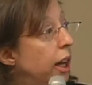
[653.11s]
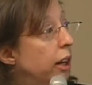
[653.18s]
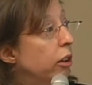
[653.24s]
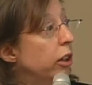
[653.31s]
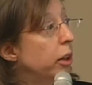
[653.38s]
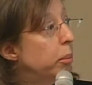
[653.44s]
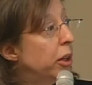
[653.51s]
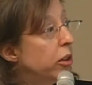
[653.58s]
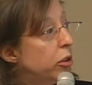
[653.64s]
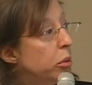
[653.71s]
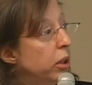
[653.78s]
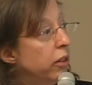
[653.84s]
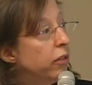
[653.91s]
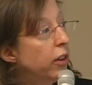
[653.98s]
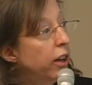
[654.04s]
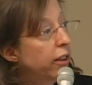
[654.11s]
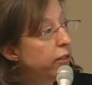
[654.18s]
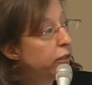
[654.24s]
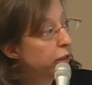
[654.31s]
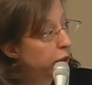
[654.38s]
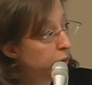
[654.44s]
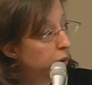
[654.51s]
And only about
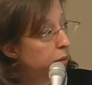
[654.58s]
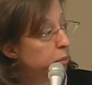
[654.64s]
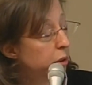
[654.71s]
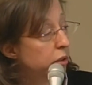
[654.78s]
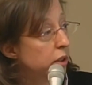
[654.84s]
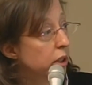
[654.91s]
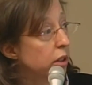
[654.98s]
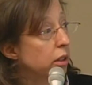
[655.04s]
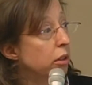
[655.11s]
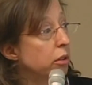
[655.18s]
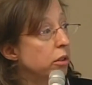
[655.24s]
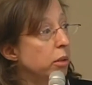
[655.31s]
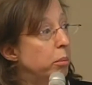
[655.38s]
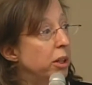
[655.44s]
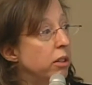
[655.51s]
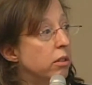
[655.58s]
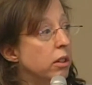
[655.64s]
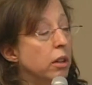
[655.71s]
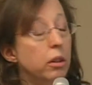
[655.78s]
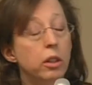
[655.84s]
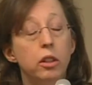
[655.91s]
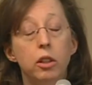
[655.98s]
25% of those are
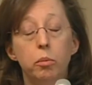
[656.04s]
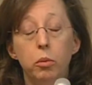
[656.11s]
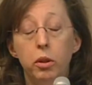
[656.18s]
based on